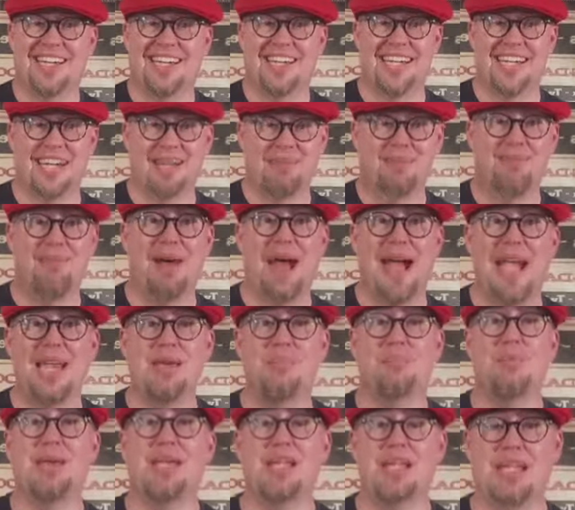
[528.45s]
In my
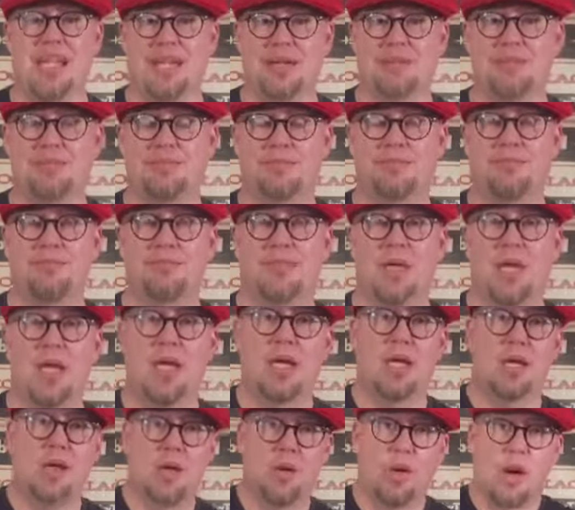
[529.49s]
opinion,
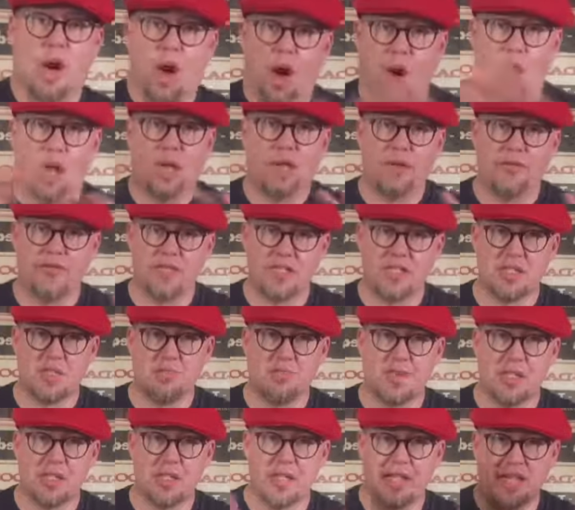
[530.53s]
all of his
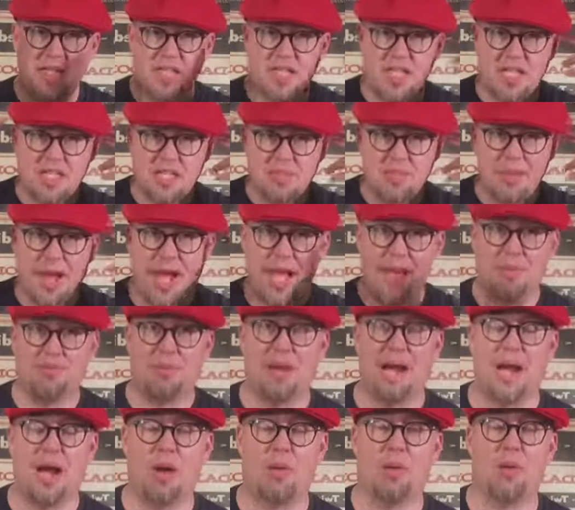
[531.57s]
abilities, his mind
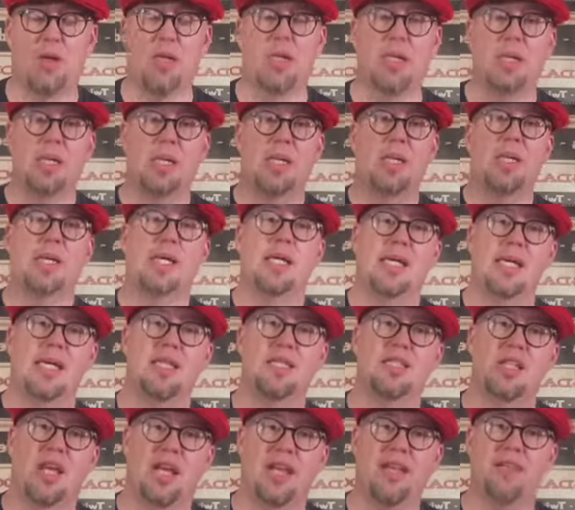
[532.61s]
power,
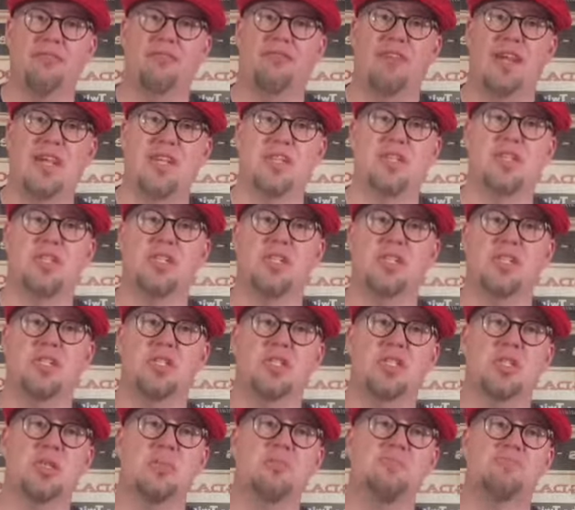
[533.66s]
his
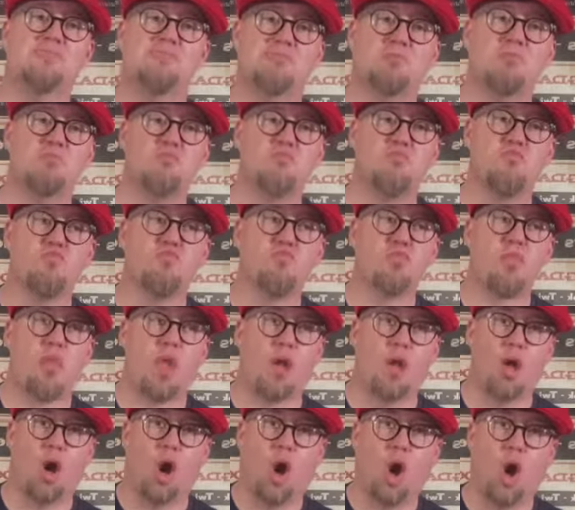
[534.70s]
inventions,
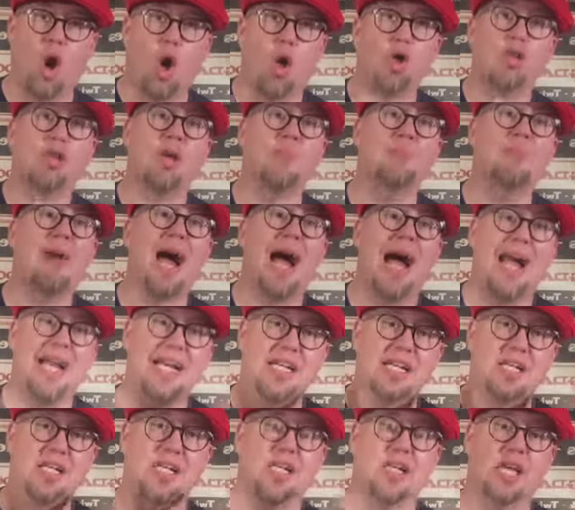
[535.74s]
all
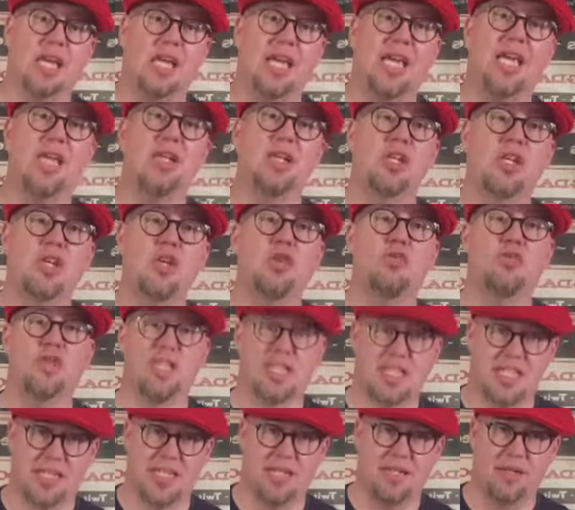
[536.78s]
combined in
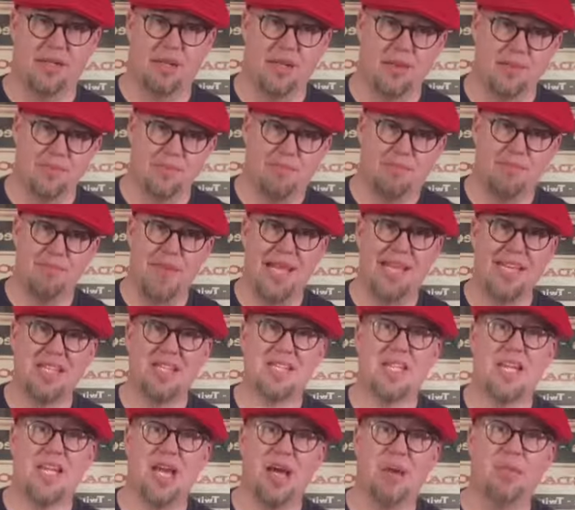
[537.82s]
unison makes
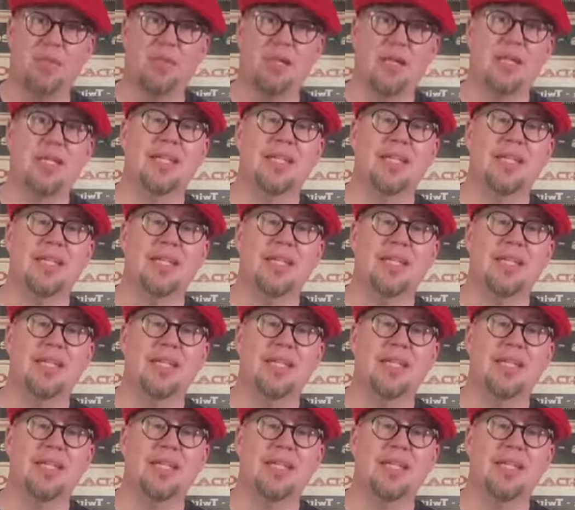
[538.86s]
him